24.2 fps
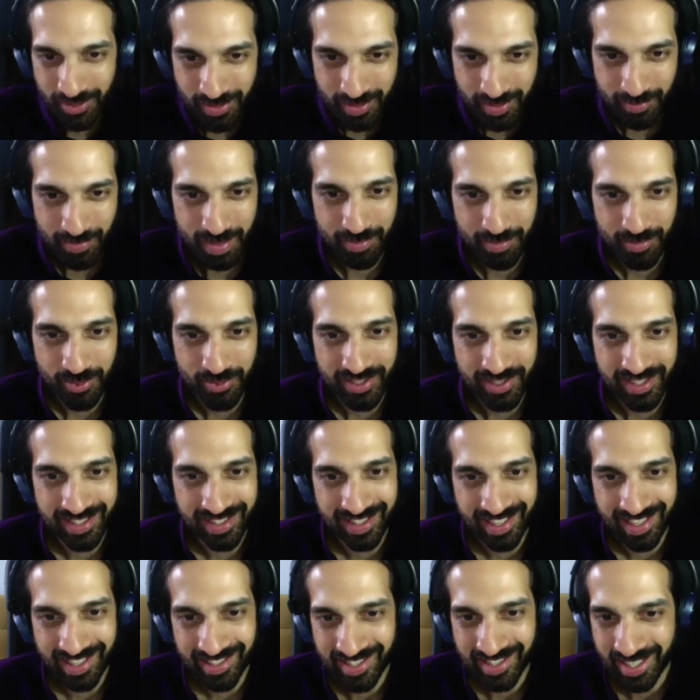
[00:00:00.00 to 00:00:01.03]
you go a bit more
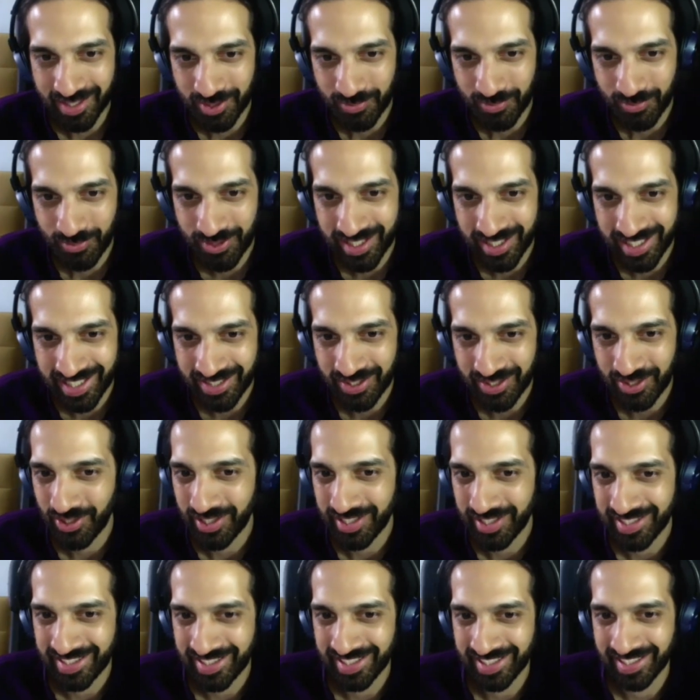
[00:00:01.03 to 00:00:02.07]
into that? That's really
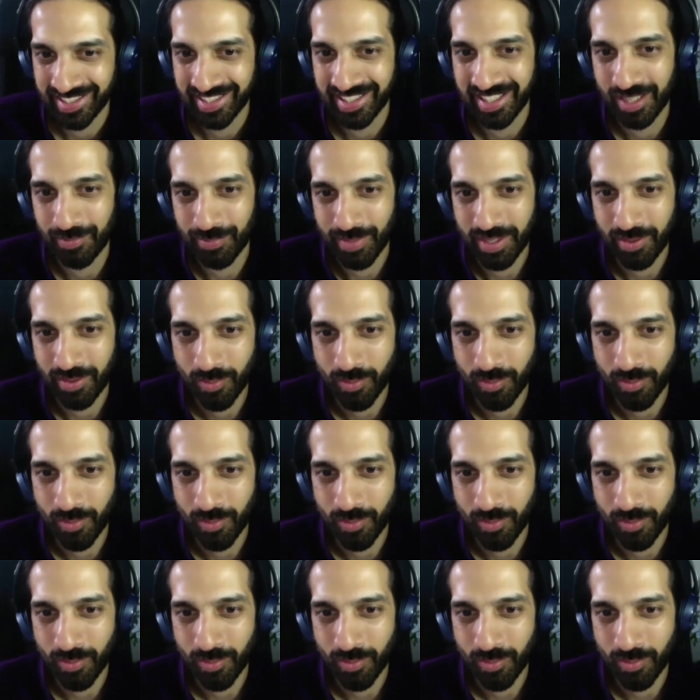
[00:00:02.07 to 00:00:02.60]
interesting